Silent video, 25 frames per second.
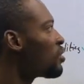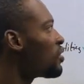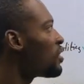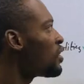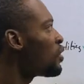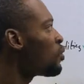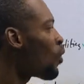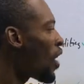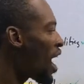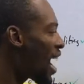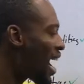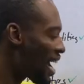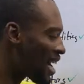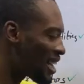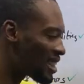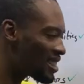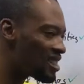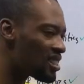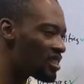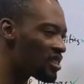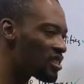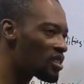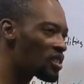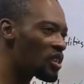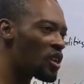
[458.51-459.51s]
the
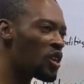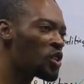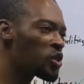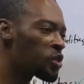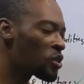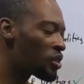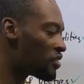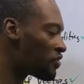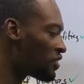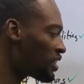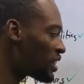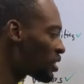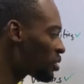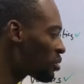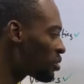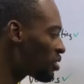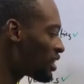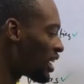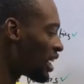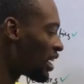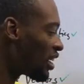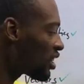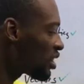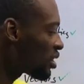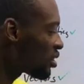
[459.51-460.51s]
y-axis or to the vertical
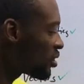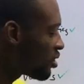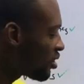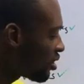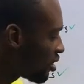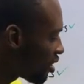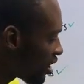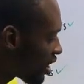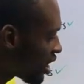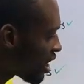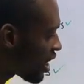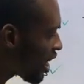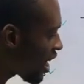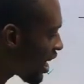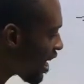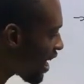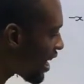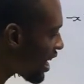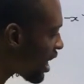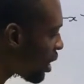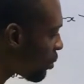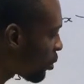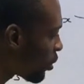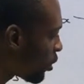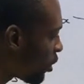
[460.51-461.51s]
direction, I
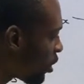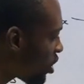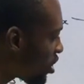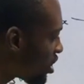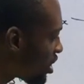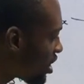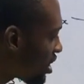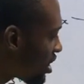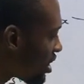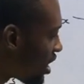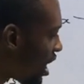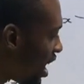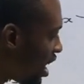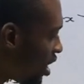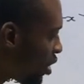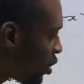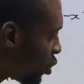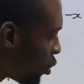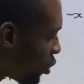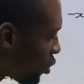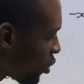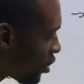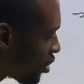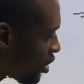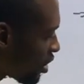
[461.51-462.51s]
am closing the
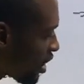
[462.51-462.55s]
angle.